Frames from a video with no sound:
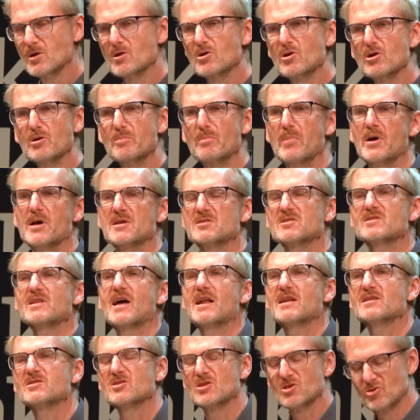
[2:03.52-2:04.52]
Could
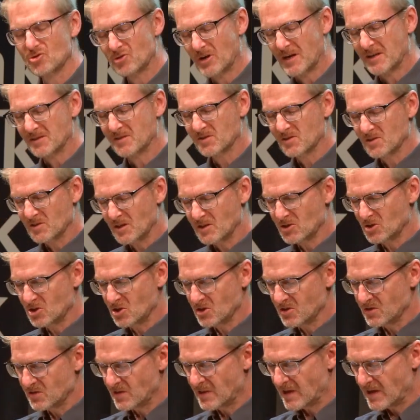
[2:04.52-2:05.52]
personality traits such
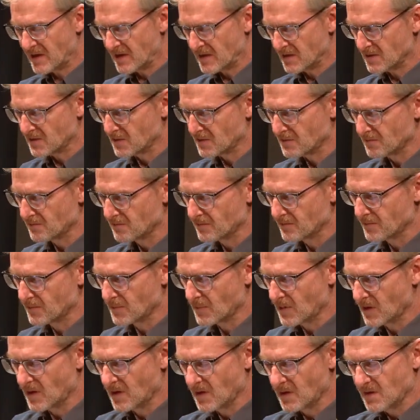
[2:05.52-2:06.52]
as these
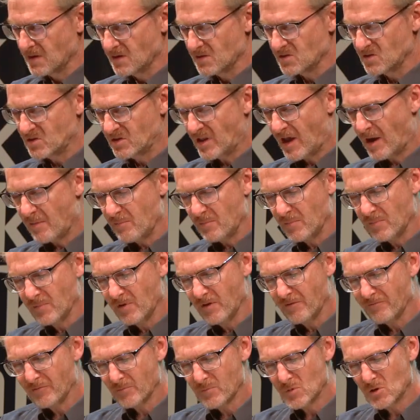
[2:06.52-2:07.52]
stem
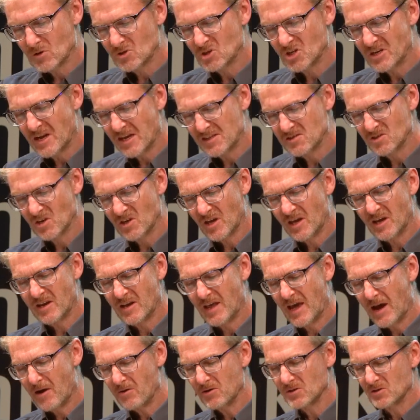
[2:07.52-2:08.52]
from your genetic
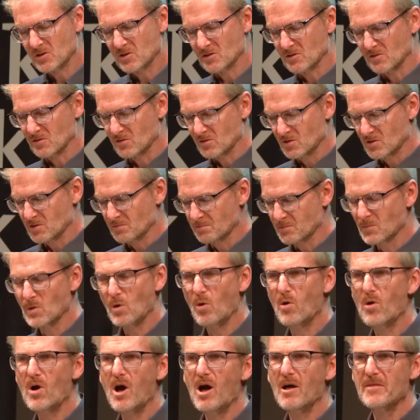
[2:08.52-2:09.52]
inheritance,
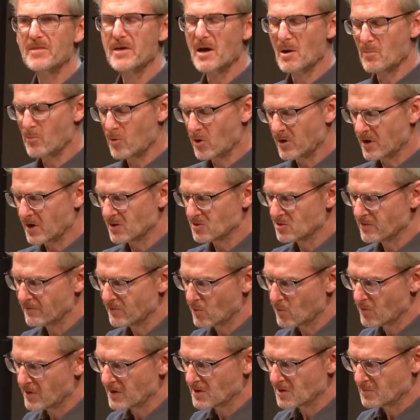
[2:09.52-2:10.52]
or are they a product of
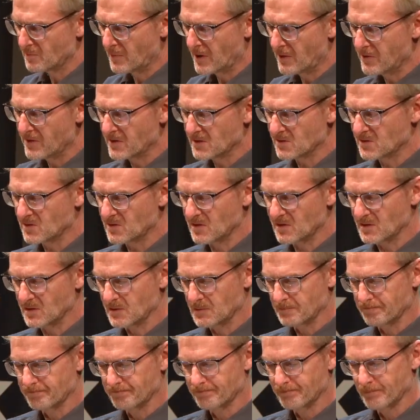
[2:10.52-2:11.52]
your experiences?
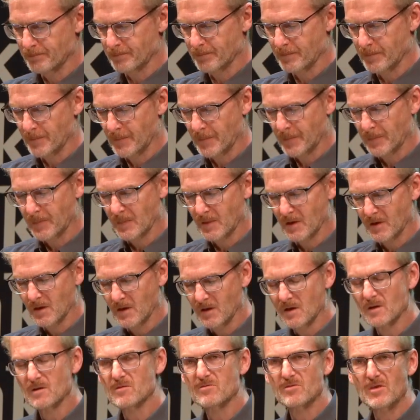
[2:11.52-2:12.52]

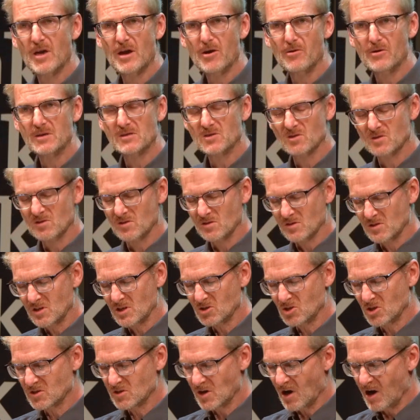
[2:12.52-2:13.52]
Theorists
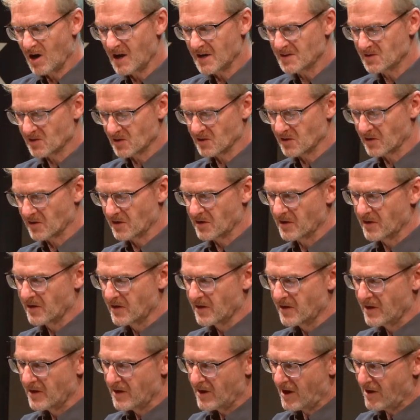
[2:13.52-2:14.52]
such as Isaac
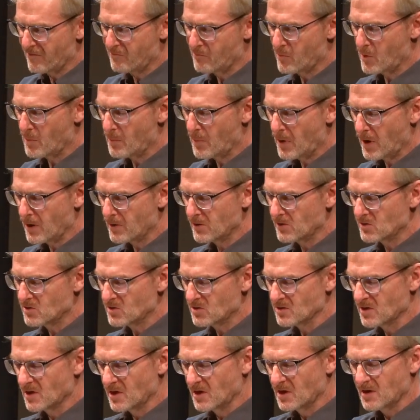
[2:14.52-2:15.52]
have proposed
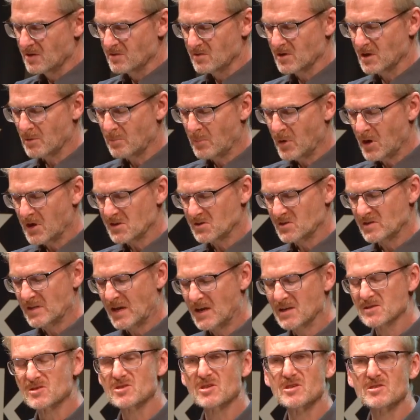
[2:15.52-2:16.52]
that
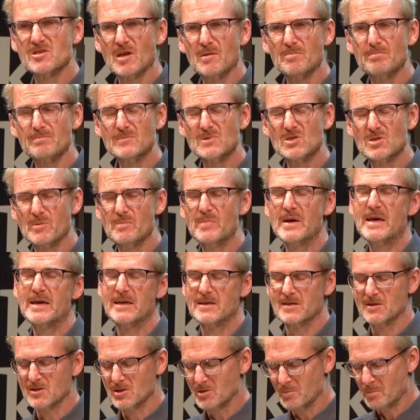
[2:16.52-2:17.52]
personality is
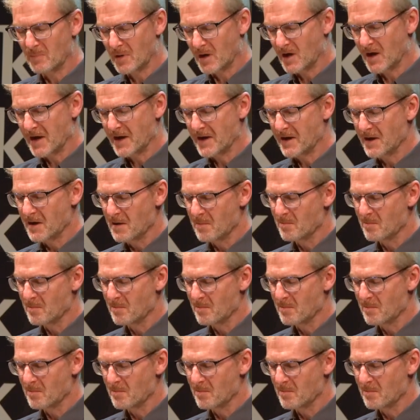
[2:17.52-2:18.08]
underpinned by